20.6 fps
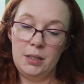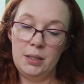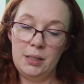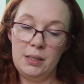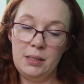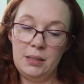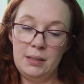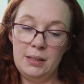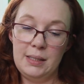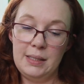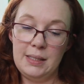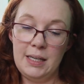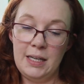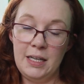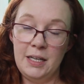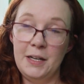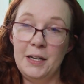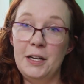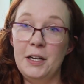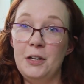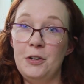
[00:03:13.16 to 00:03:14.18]
since
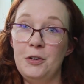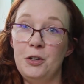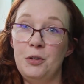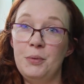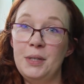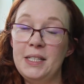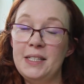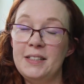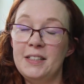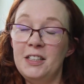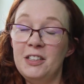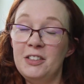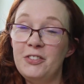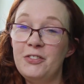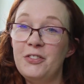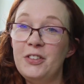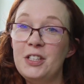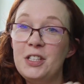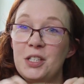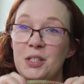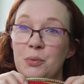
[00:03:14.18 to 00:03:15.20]
I know myself,
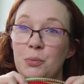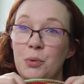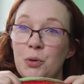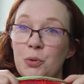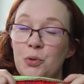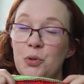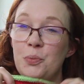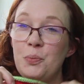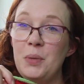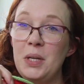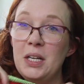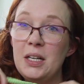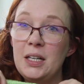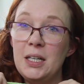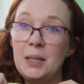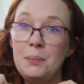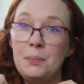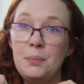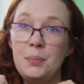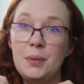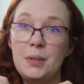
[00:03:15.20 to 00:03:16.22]
this won't be
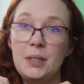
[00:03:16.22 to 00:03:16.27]
up.